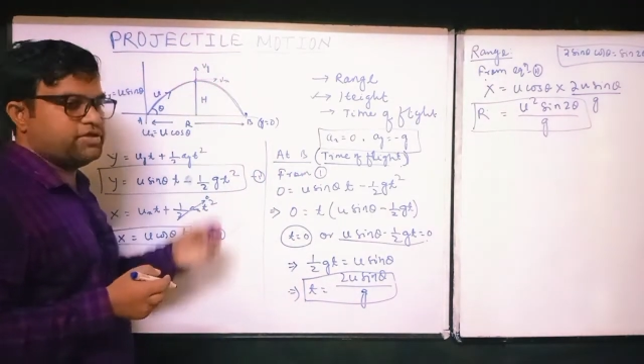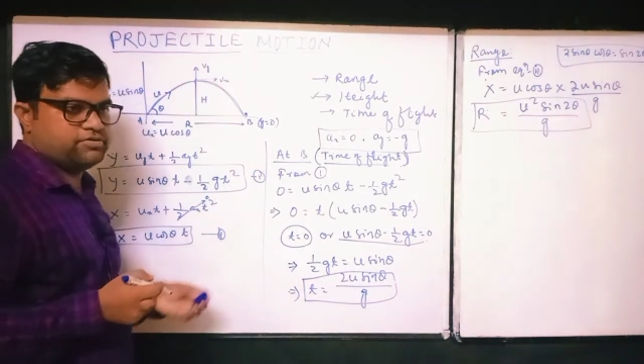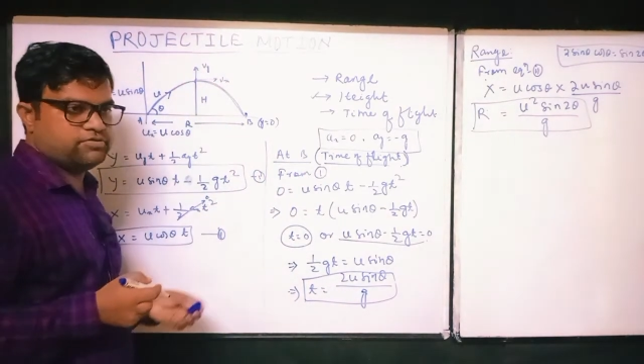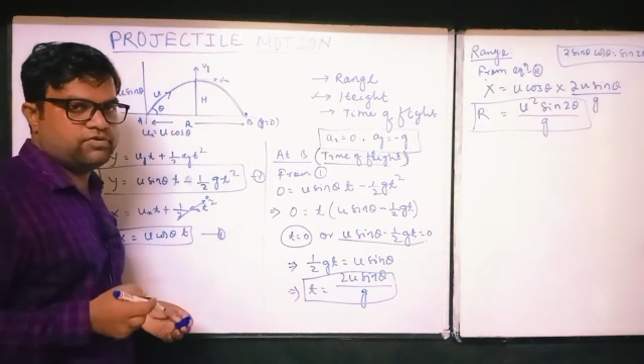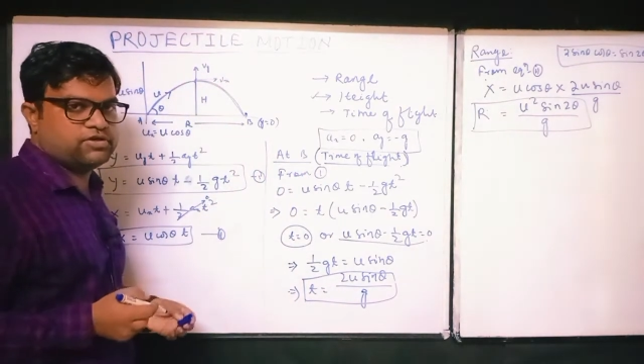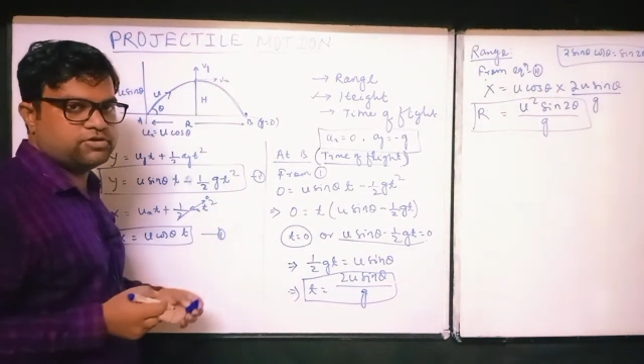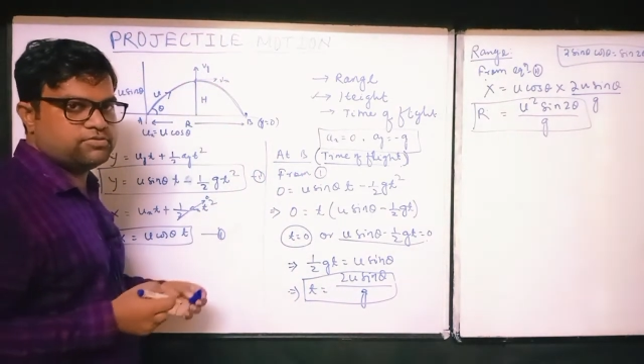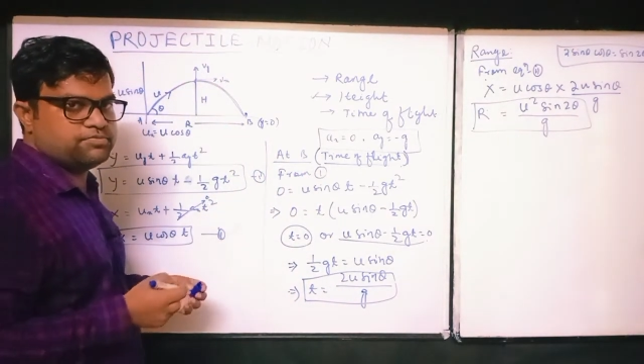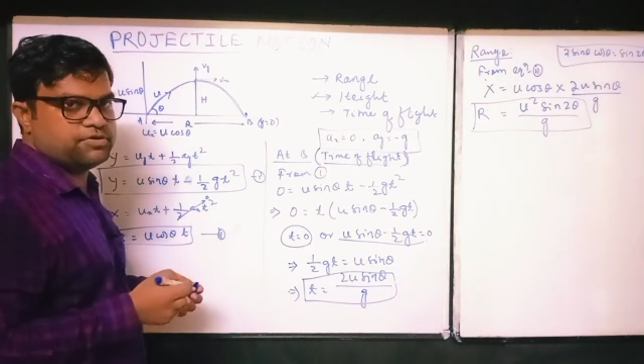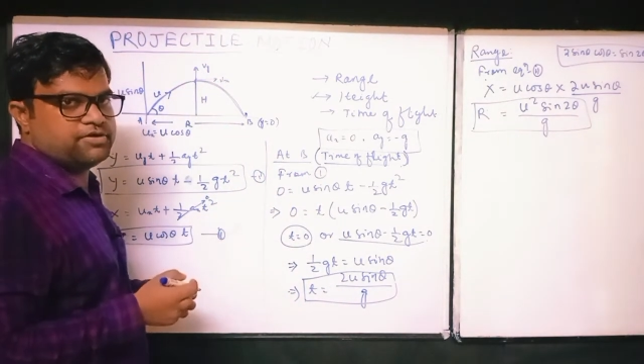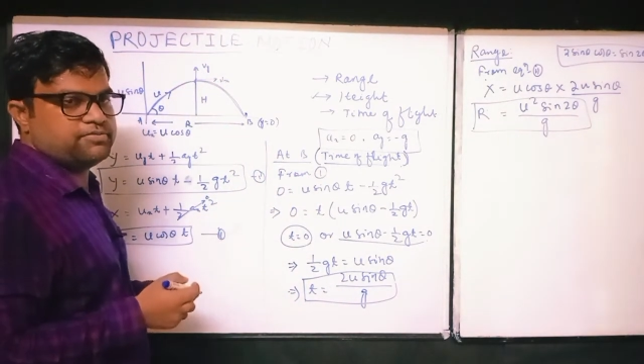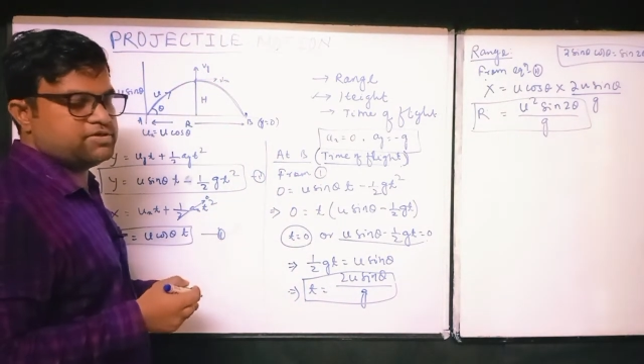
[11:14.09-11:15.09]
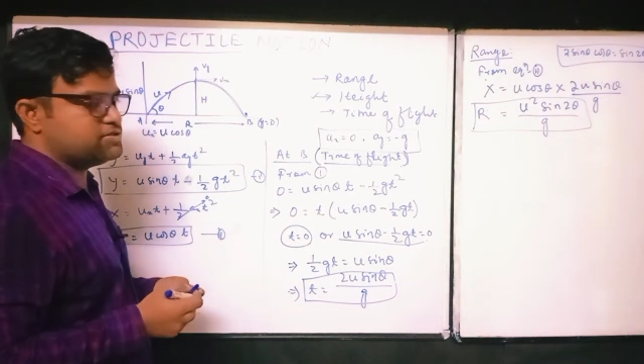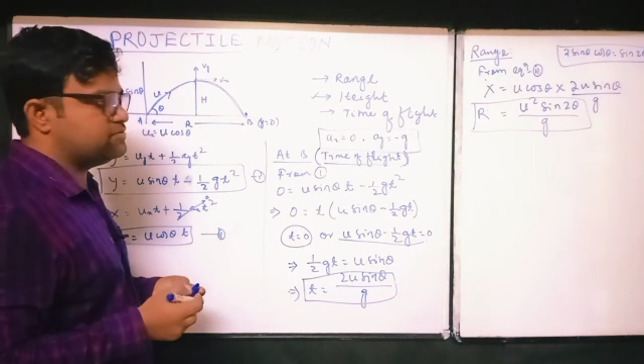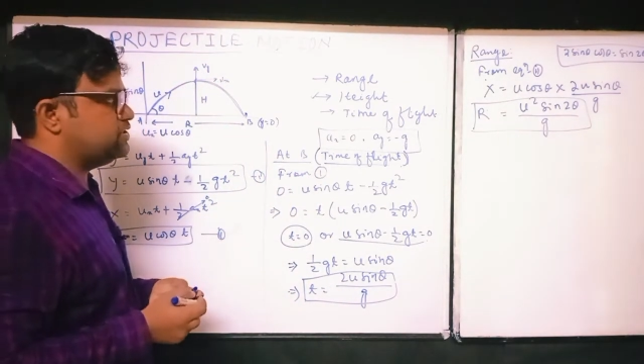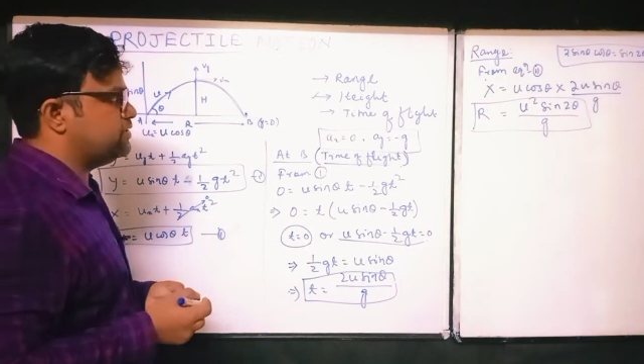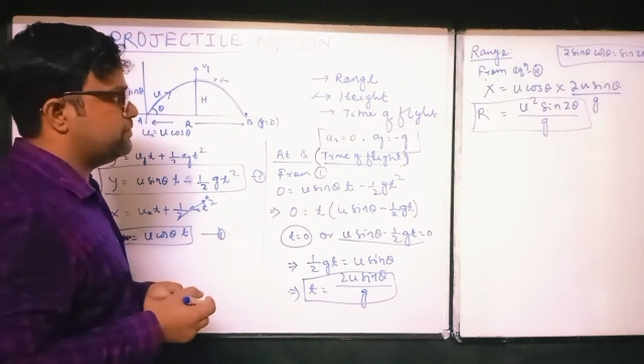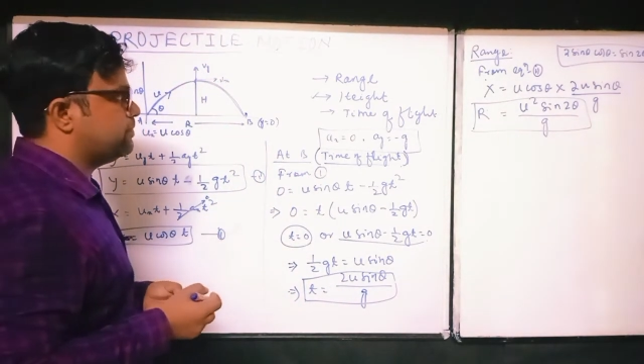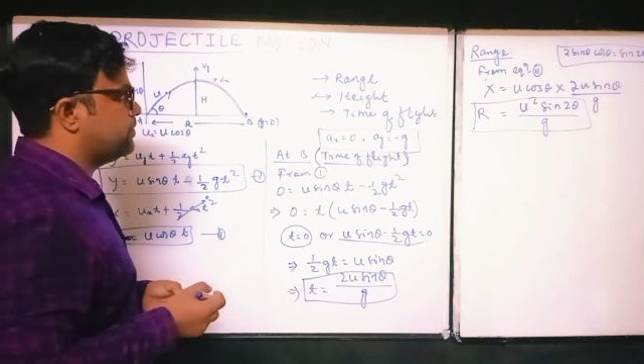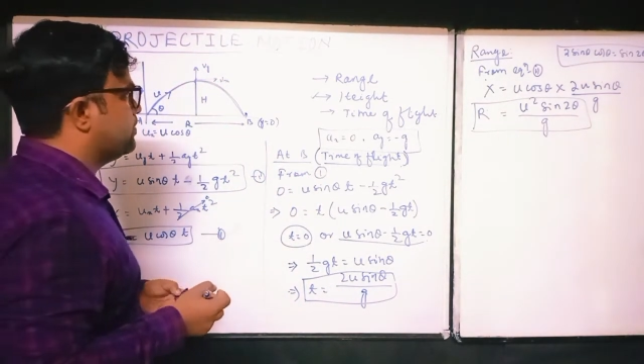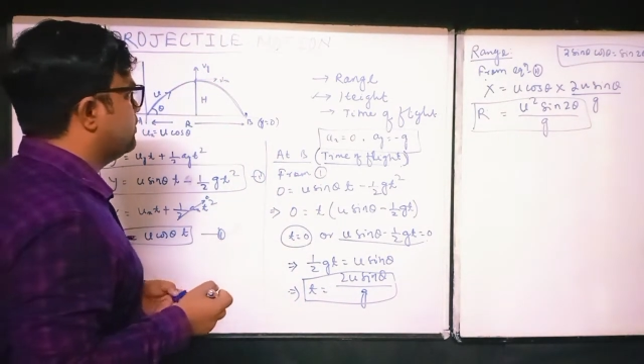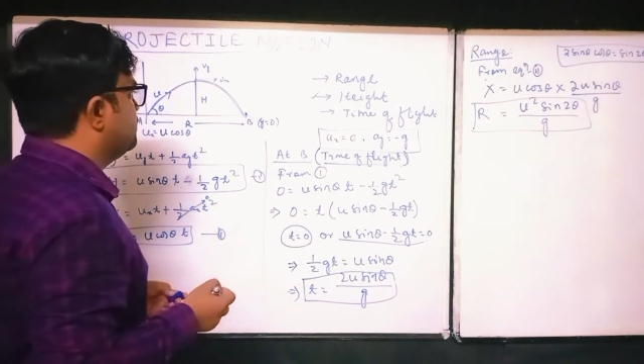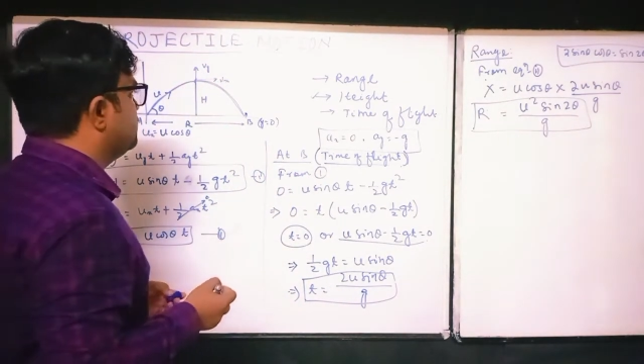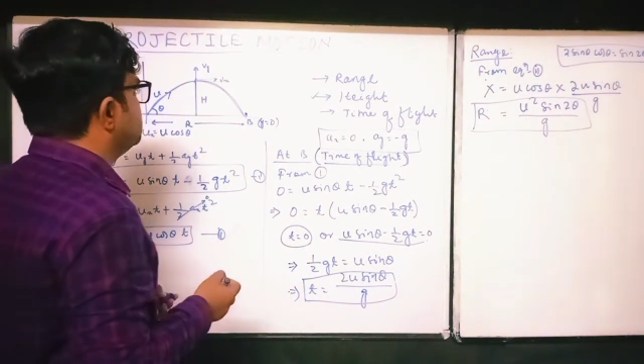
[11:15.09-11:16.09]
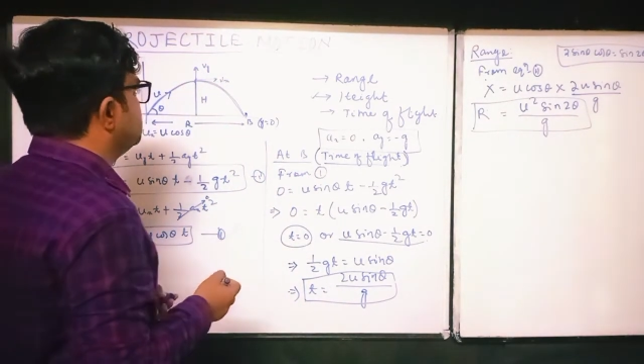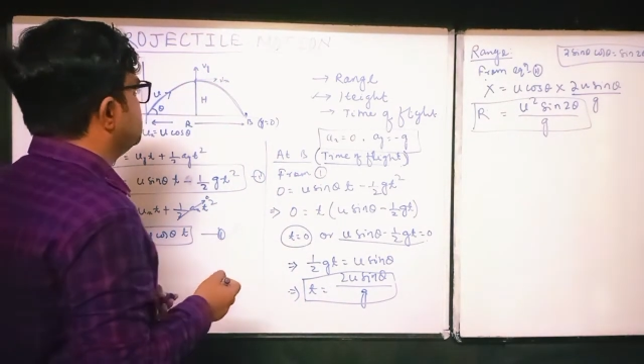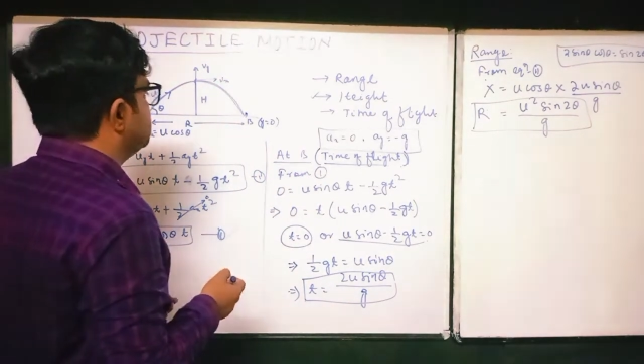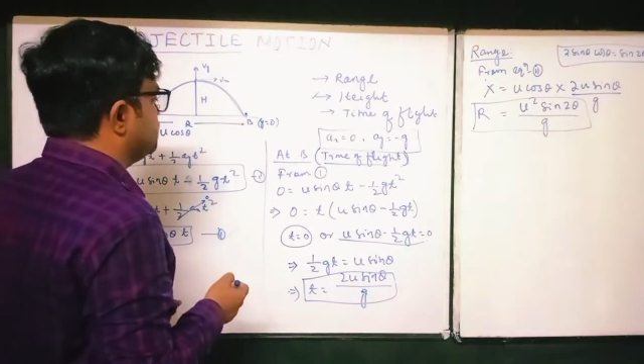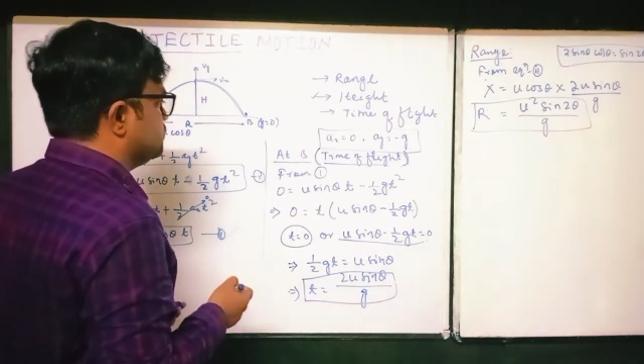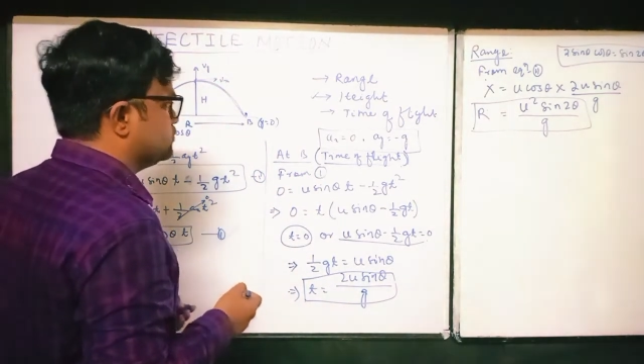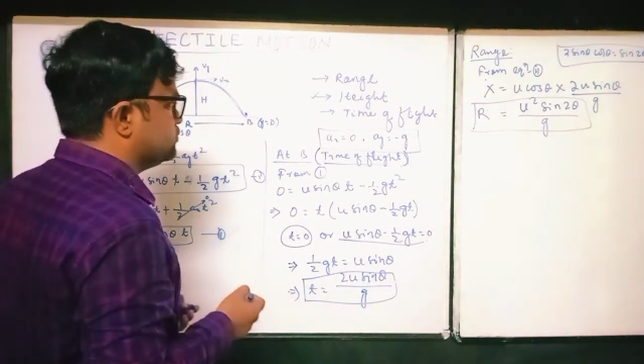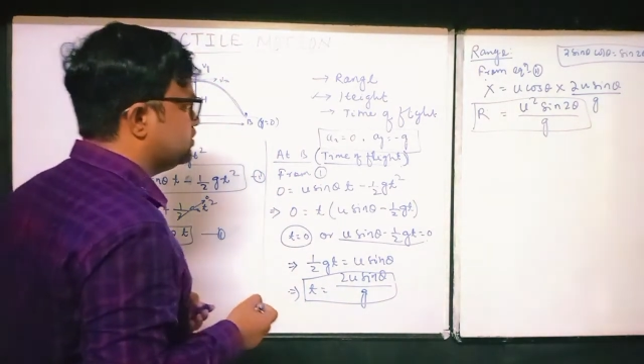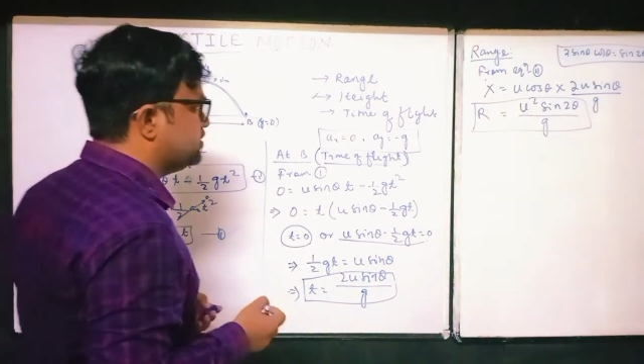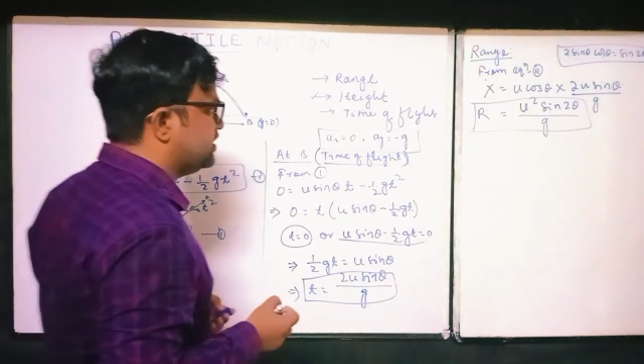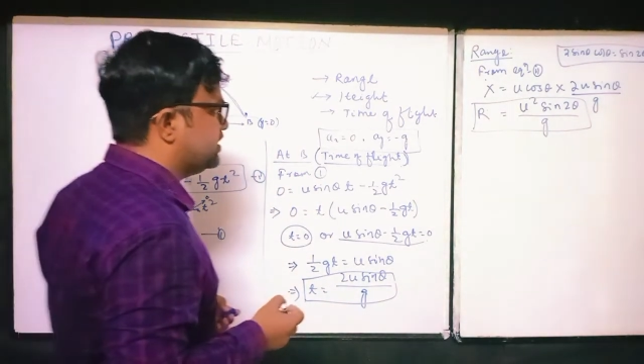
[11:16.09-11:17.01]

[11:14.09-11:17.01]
y component must be 0. So we'll take